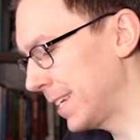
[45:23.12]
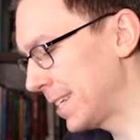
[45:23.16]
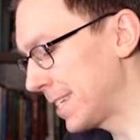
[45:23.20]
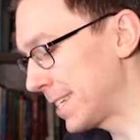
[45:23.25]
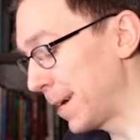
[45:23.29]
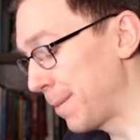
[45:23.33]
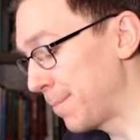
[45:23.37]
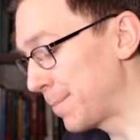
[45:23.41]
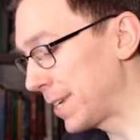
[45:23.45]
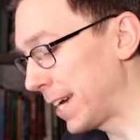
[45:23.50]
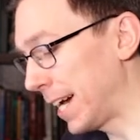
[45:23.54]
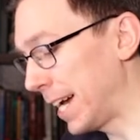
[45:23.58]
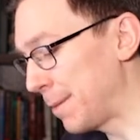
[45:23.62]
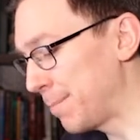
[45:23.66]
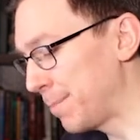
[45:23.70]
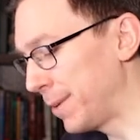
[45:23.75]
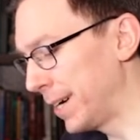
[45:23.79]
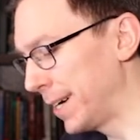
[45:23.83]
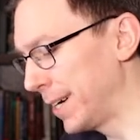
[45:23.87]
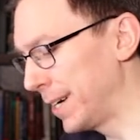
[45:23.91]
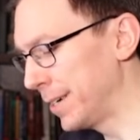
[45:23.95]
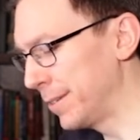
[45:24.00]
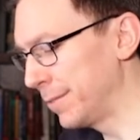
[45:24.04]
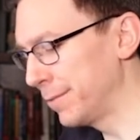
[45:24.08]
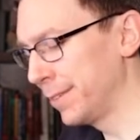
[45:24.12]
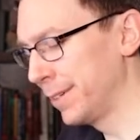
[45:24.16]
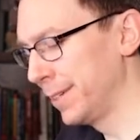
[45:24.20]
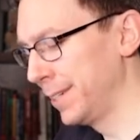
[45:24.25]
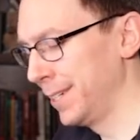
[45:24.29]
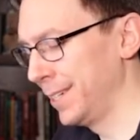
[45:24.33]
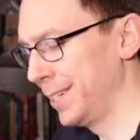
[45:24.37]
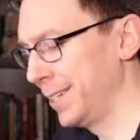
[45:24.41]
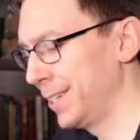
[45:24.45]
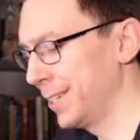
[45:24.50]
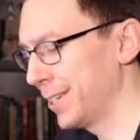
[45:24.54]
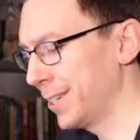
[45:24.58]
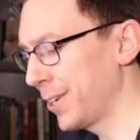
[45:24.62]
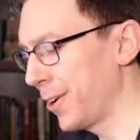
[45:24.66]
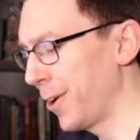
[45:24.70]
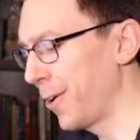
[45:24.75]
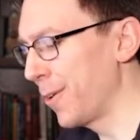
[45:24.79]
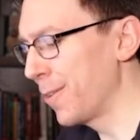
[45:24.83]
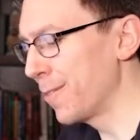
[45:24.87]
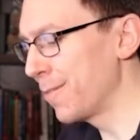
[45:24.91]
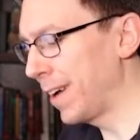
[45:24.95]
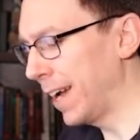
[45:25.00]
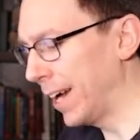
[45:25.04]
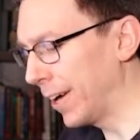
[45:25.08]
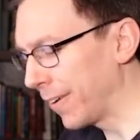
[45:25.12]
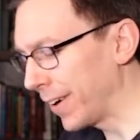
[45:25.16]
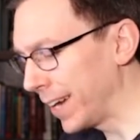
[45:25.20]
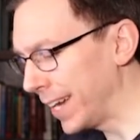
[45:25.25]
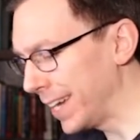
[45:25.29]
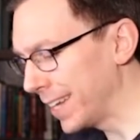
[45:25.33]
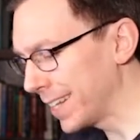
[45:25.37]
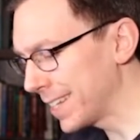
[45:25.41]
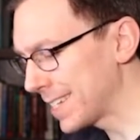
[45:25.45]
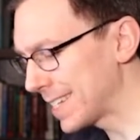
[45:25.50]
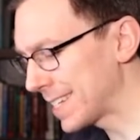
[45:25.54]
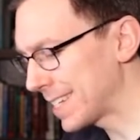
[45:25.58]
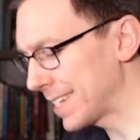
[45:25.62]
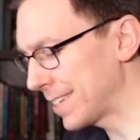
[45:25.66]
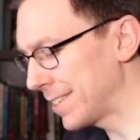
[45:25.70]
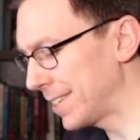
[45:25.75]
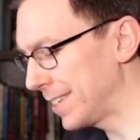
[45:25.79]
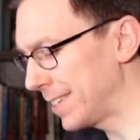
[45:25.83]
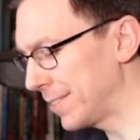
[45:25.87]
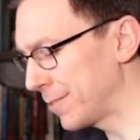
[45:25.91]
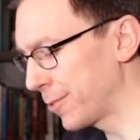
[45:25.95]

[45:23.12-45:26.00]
some type of covariates,